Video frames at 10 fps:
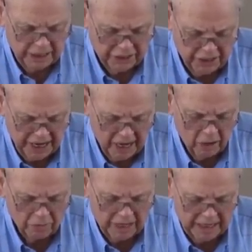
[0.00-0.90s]

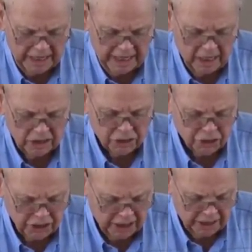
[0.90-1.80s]
Now that he
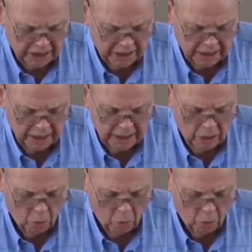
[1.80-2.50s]
ascended,